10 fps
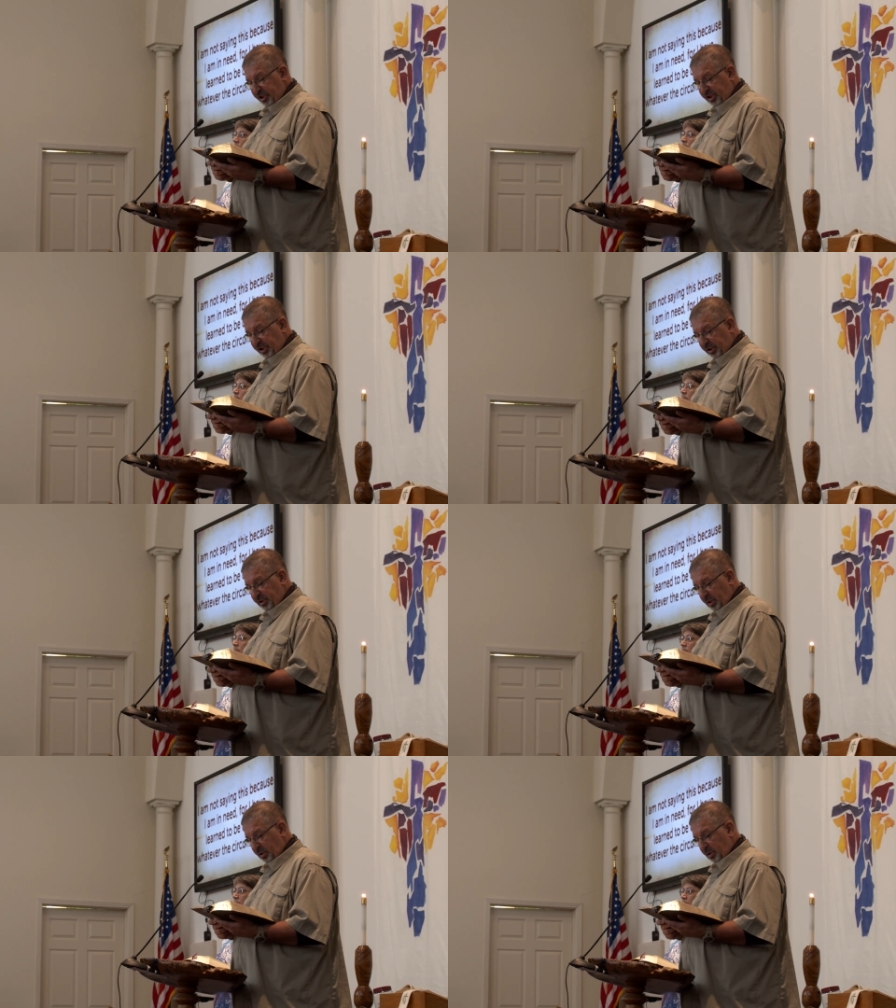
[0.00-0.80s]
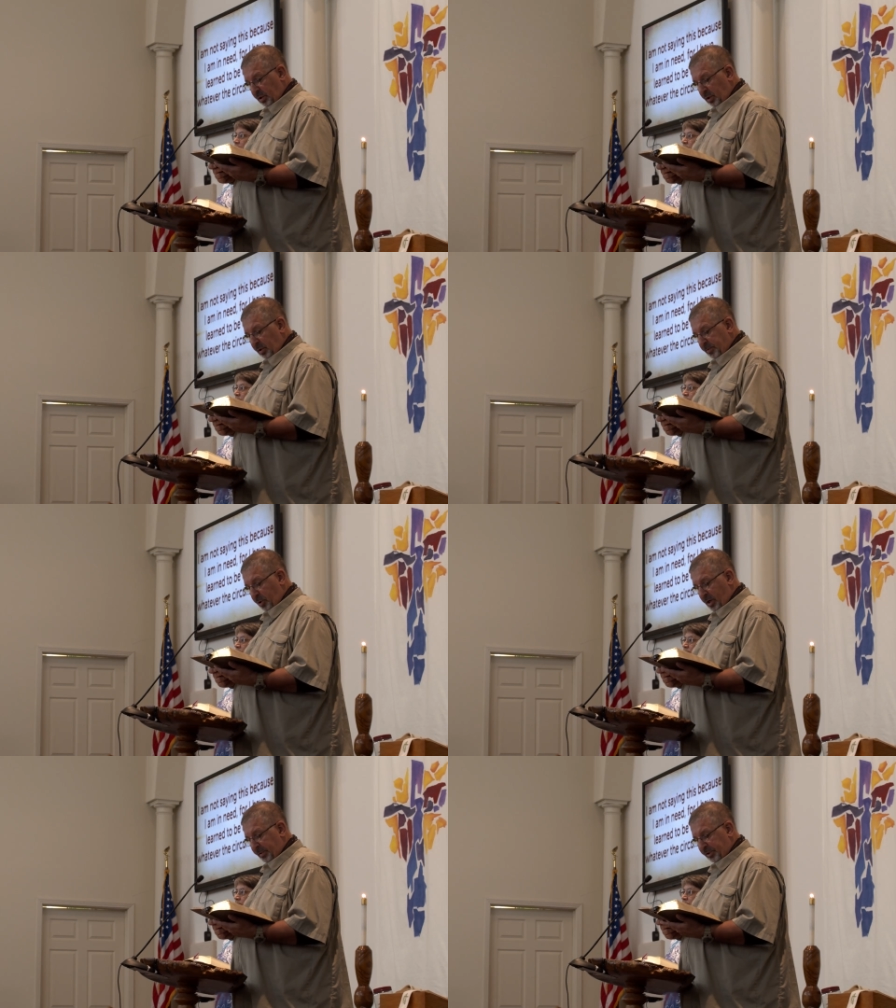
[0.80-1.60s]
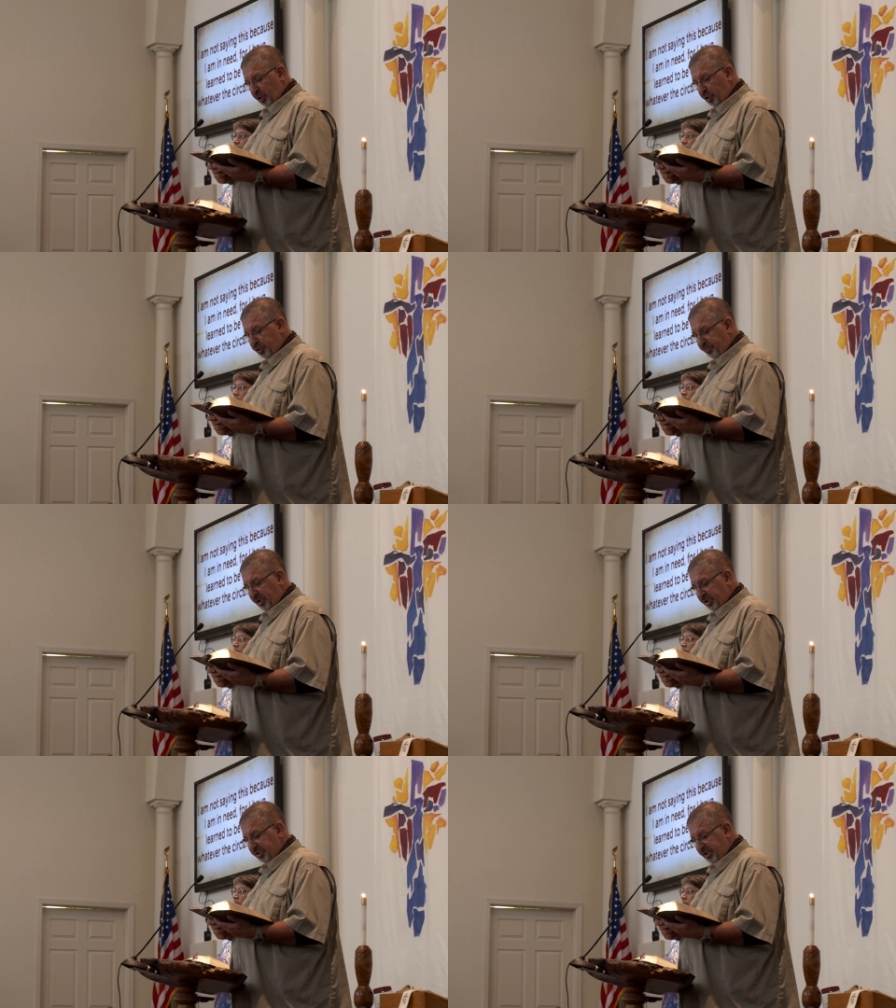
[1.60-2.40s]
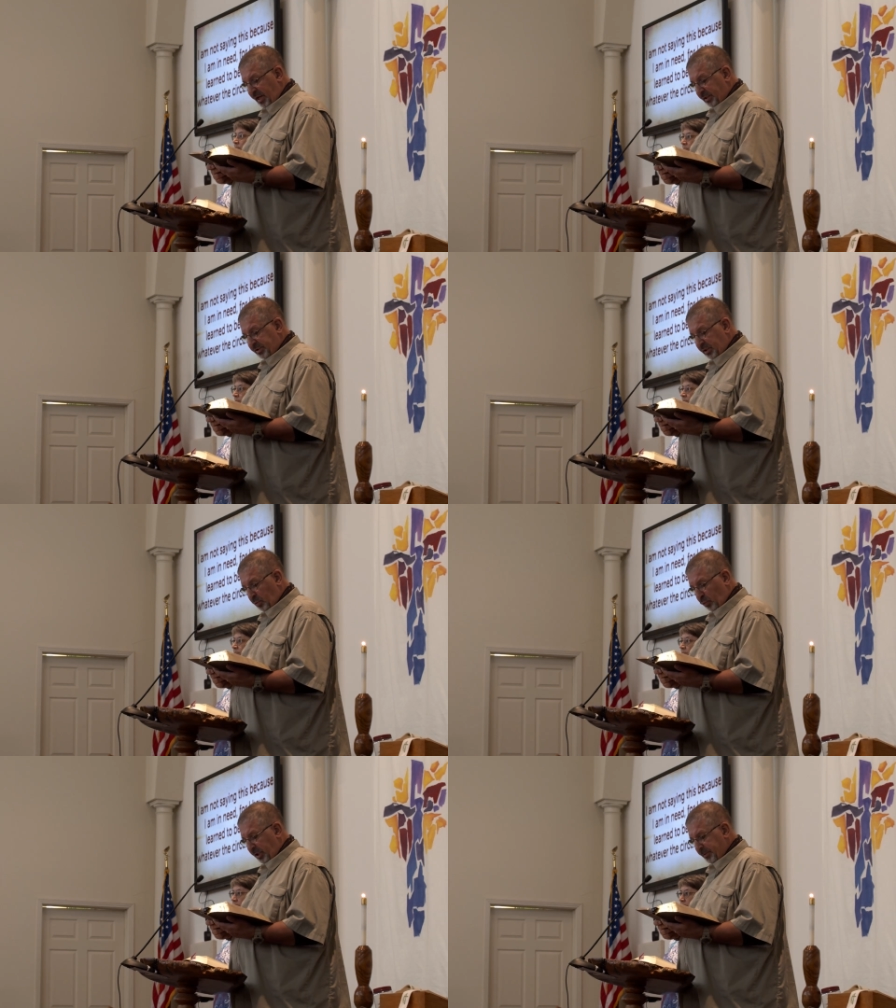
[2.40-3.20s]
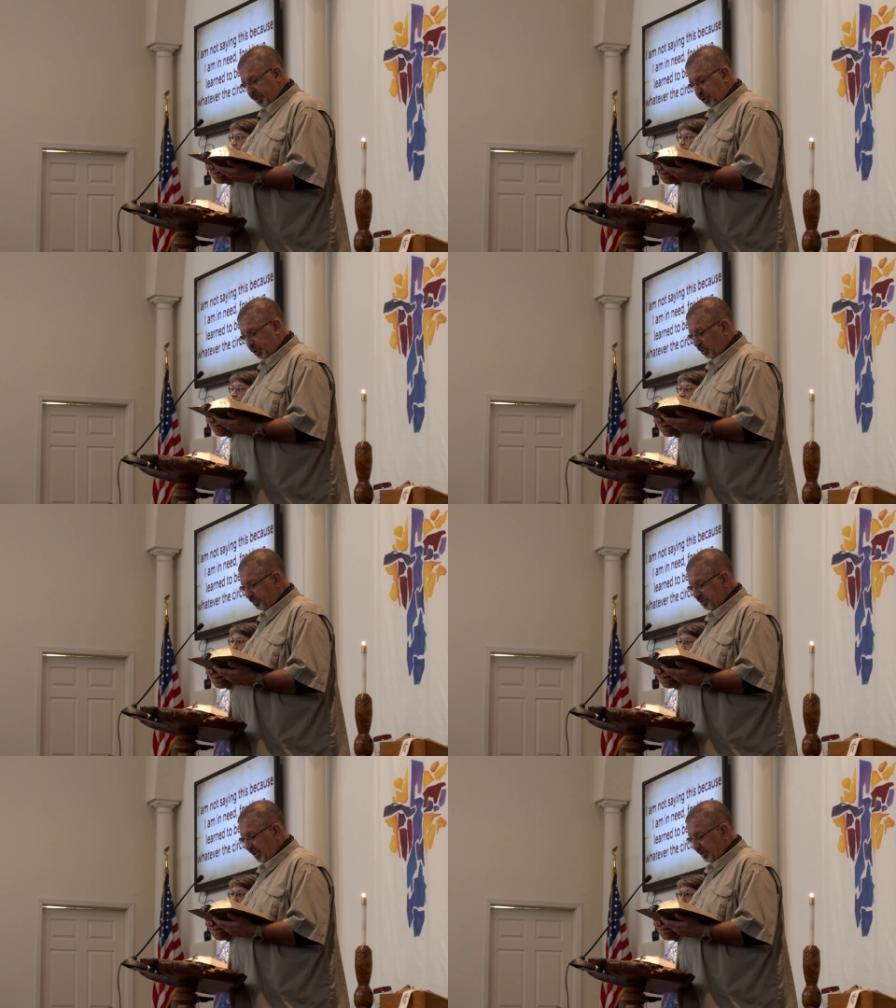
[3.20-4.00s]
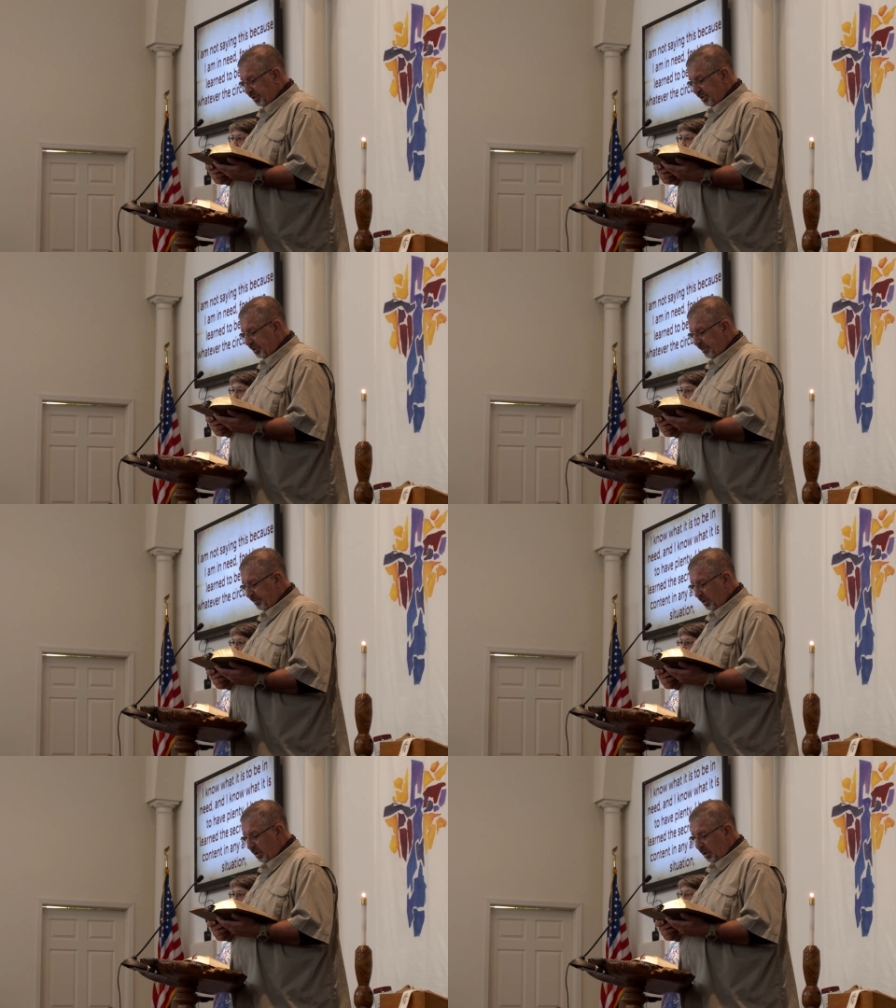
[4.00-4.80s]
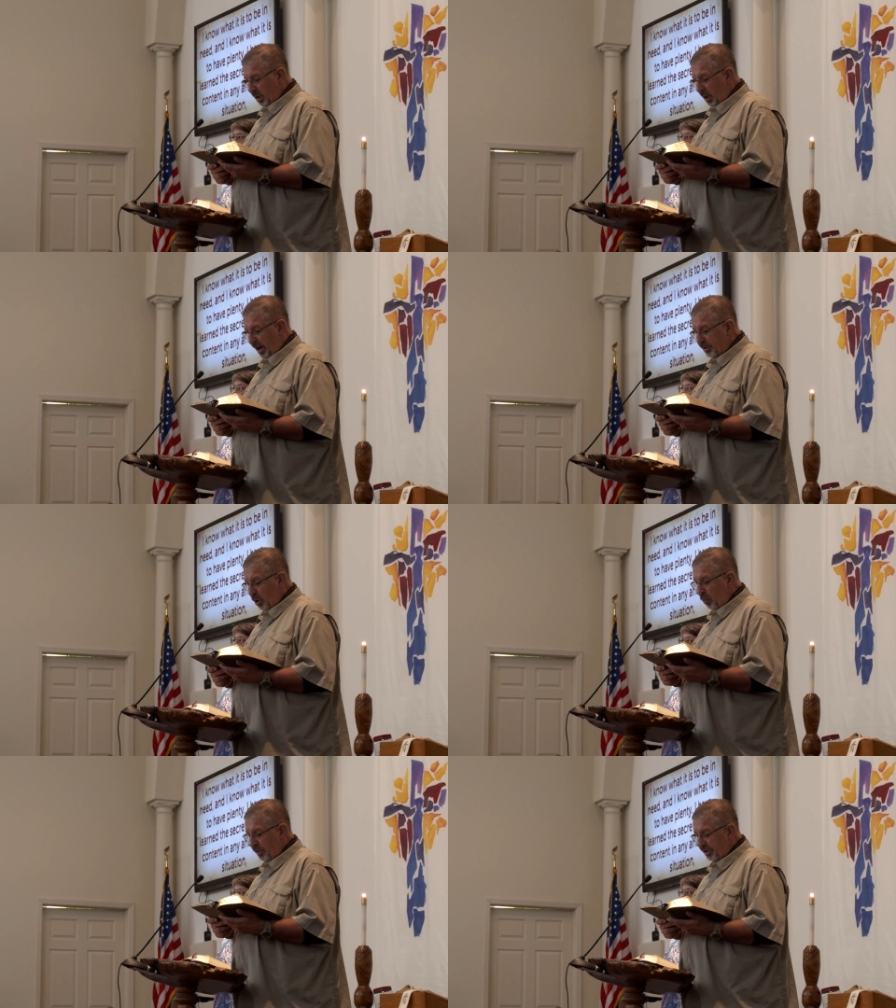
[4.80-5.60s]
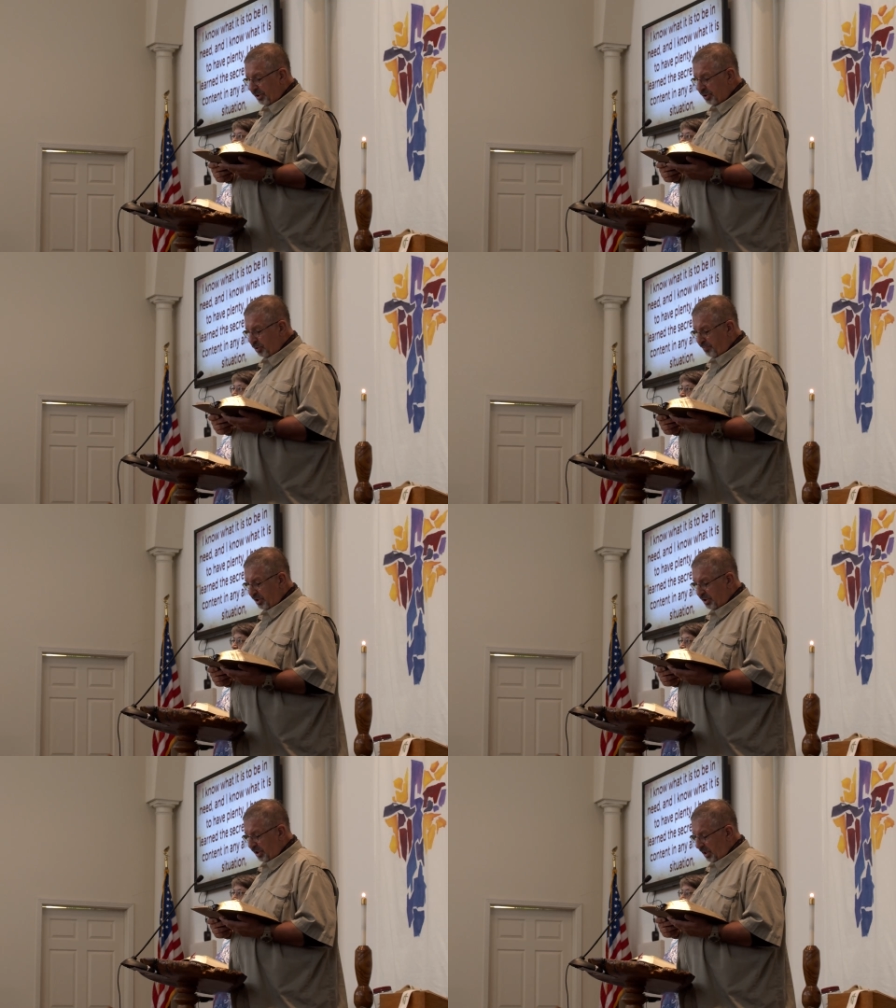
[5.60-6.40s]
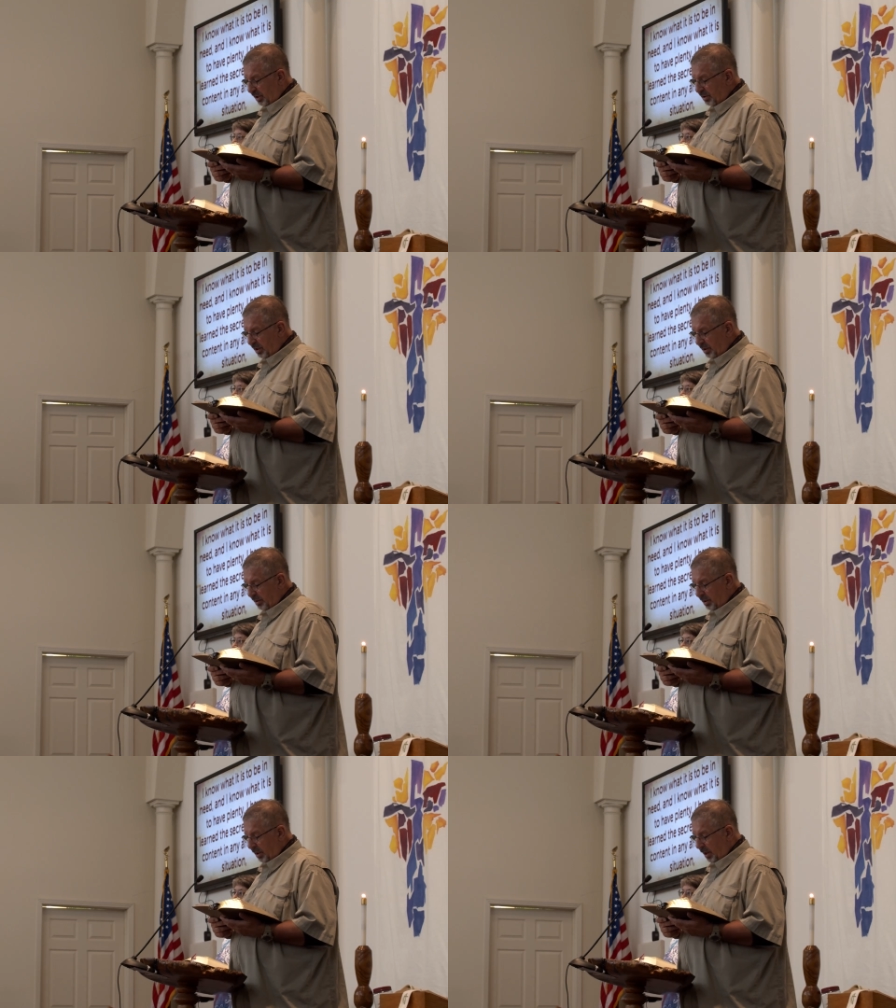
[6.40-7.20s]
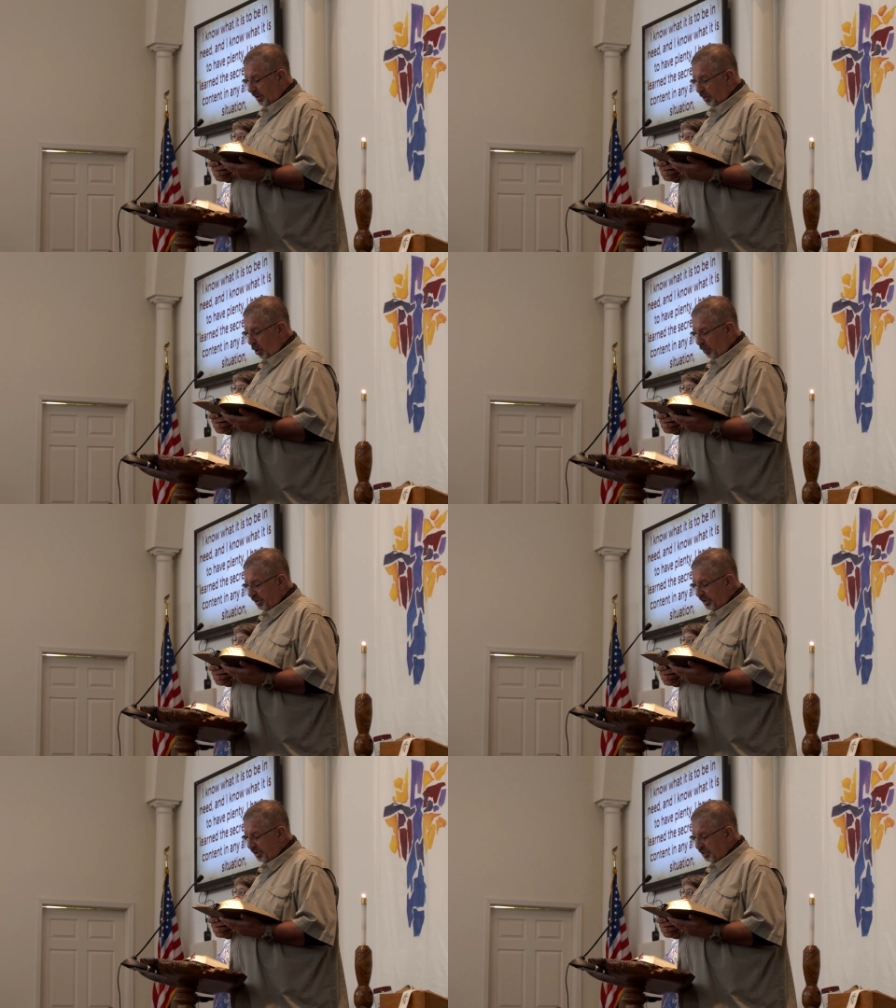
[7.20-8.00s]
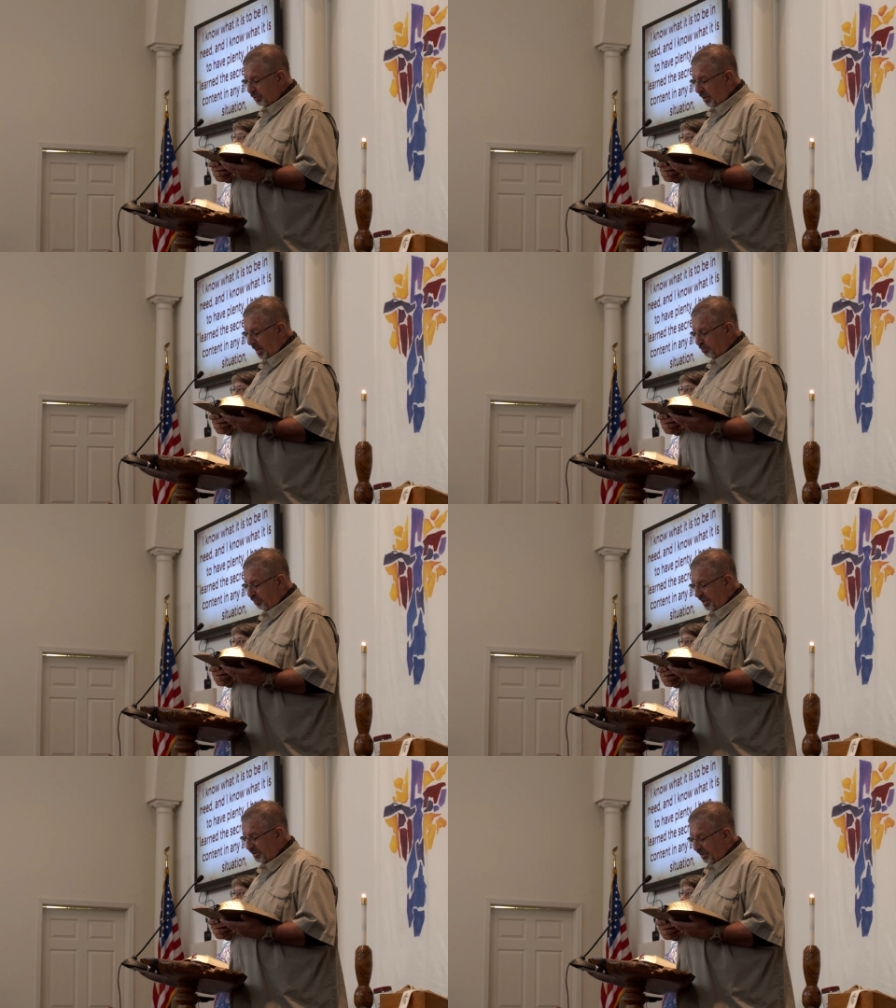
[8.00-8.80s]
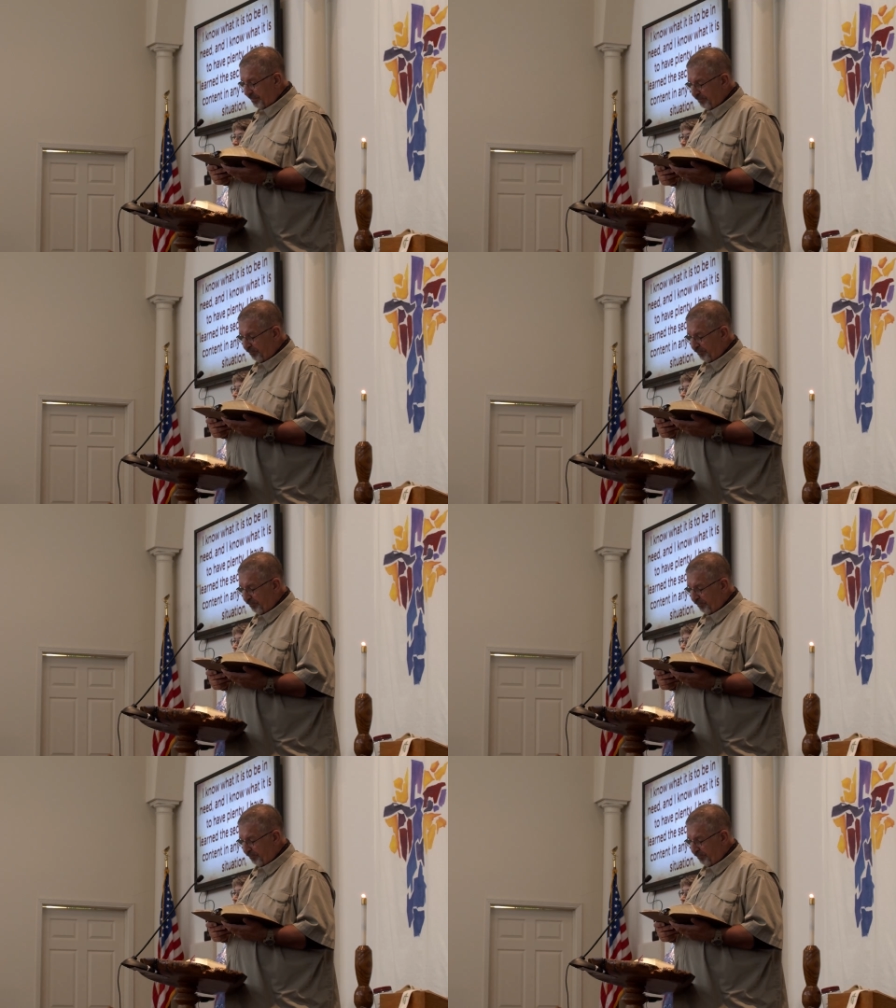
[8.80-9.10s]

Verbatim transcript: in need, for I have learned to be content, whatever the circumstances. I know what it is to be in need, and I know what it is to have plenty.